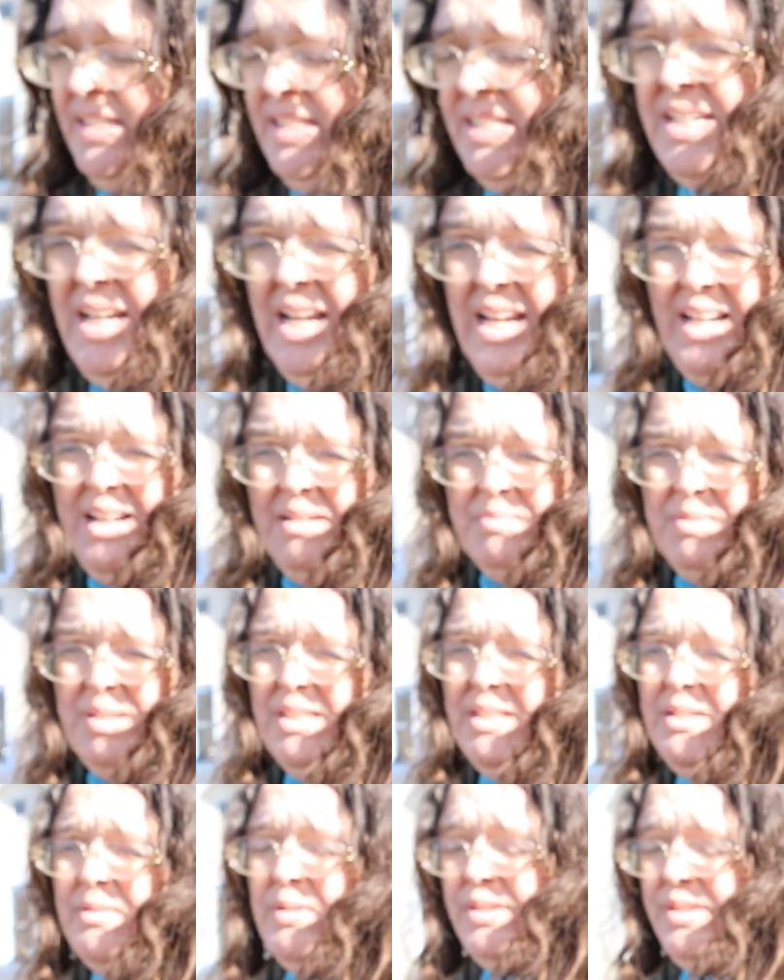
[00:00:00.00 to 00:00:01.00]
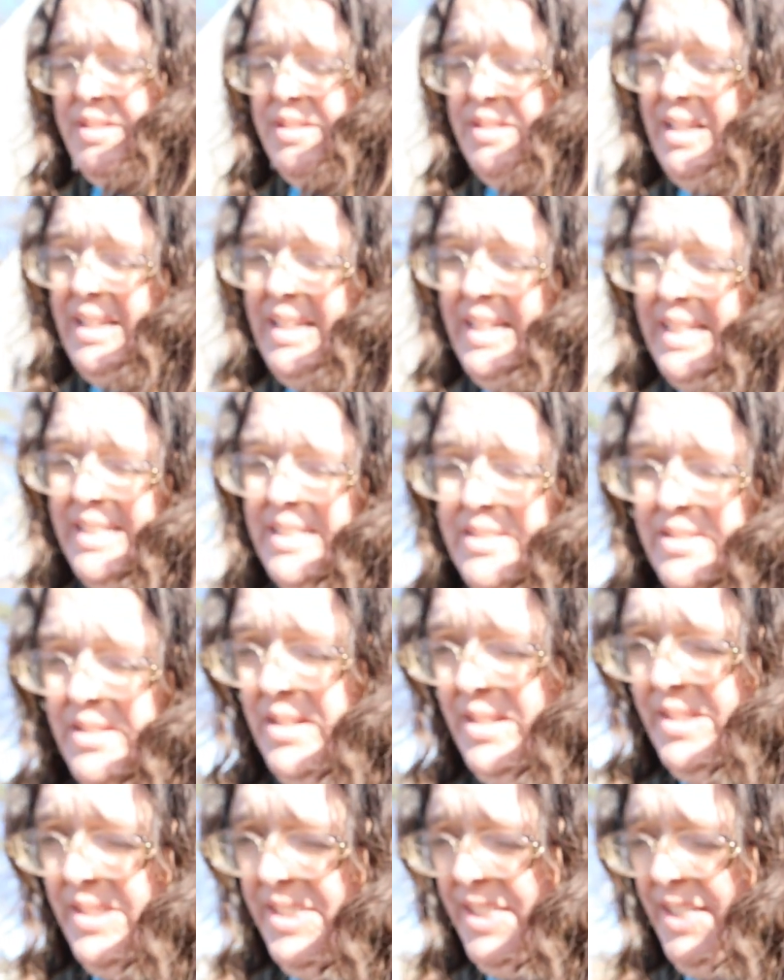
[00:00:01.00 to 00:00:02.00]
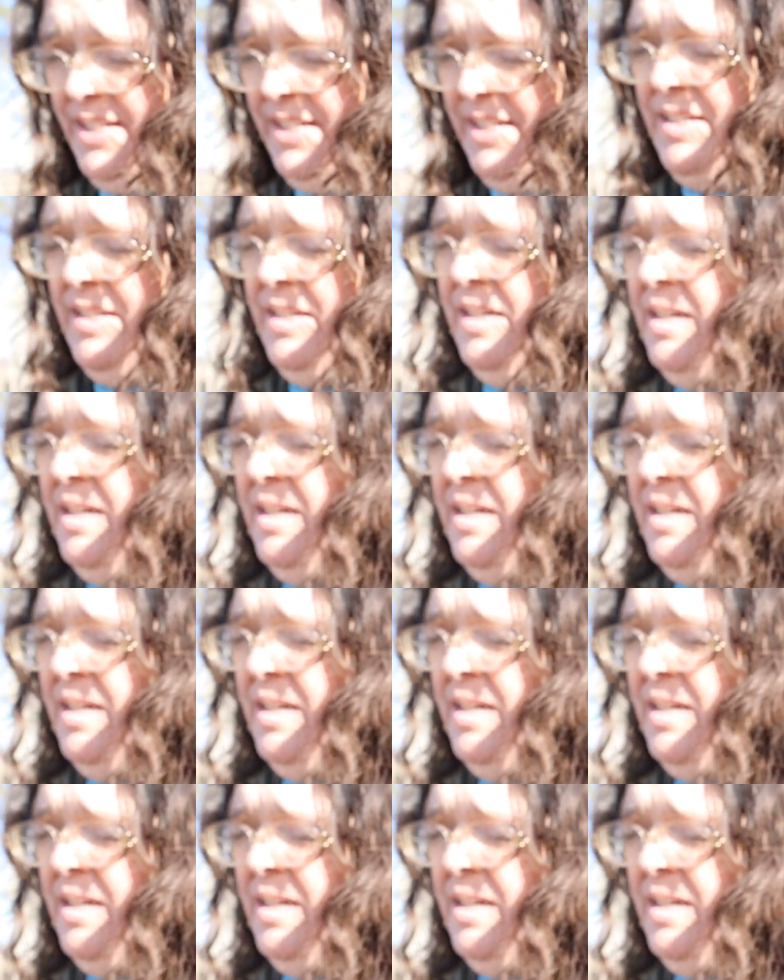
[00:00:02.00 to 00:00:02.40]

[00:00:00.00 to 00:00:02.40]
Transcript: today I'm dealing with a lot of nausea,